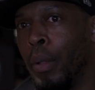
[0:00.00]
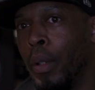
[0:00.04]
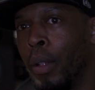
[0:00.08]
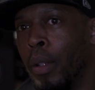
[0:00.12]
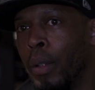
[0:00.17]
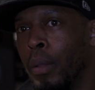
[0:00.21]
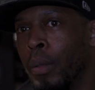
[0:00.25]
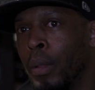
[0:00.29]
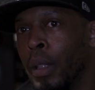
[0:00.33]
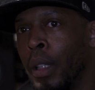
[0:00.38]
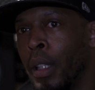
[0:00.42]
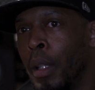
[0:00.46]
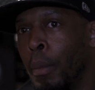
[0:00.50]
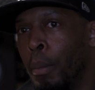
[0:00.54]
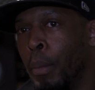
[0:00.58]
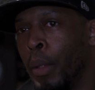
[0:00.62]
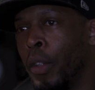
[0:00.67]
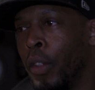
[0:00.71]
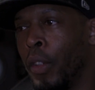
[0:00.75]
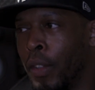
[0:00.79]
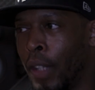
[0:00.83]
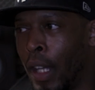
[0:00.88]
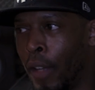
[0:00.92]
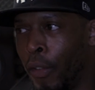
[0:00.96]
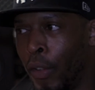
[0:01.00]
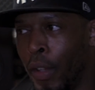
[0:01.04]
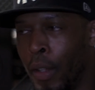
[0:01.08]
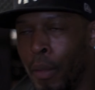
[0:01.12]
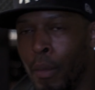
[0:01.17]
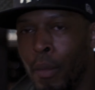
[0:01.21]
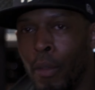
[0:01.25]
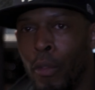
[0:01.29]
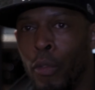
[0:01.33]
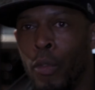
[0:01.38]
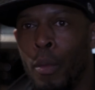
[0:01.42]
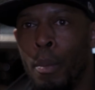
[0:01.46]
But because I
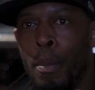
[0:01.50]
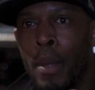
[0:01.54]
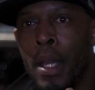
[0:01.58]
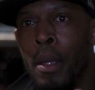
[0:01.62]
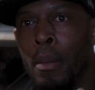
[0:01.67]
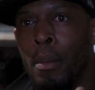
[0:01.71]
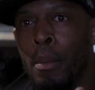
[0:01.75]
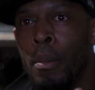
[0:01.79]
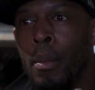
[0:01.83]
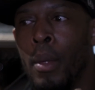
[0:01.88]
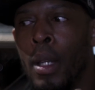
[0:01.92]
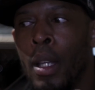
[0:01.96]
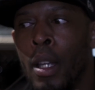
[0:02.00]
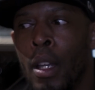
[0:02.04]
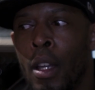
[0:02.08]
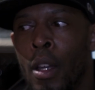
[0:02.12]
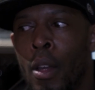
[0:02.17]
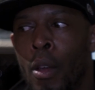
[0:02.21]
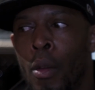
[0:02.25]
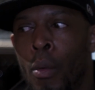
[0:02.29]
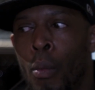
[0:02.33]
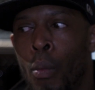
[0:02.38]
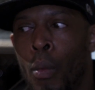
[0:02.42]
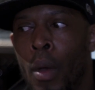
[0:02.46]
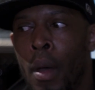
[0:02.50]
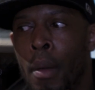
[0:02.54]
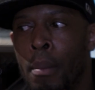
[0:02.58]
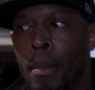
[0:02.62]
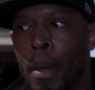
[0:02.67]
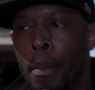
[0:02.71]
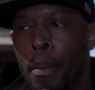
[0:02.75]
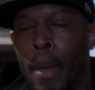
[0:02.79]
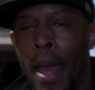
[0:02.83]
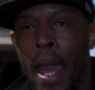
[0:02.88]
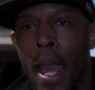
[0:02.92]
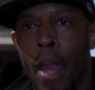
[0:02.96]
think for me, when
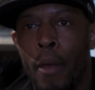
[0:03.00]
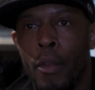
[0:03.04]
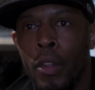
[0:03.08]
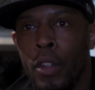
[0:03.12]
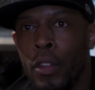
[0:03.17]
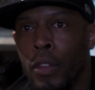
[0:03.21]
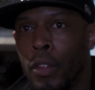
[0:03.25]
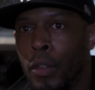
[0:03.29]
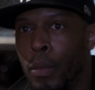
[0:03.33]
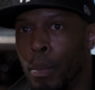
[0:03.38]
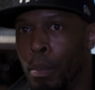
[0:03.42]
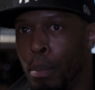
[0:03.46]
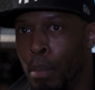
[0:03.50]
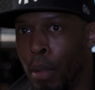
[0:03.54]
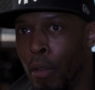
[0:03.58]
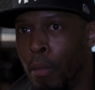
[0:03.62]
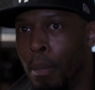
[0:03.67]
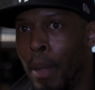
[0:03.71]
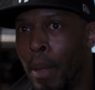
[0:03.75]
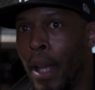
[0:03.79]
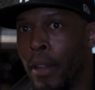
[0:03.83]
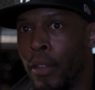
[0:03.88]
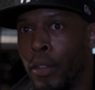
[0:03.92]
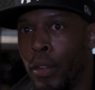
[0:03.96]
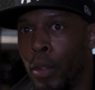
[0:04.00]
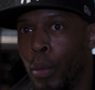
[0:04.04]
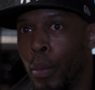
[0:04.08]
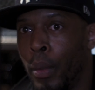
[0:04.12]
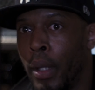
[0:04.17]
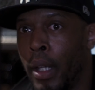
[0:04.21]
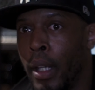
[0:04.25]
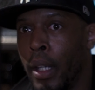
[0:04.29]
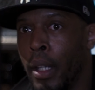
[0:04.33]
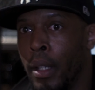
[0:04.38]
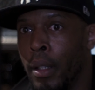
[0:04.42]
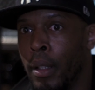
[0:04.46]
my parents both passed
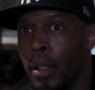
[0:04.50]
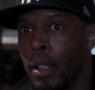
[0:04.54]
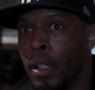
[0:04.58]
away,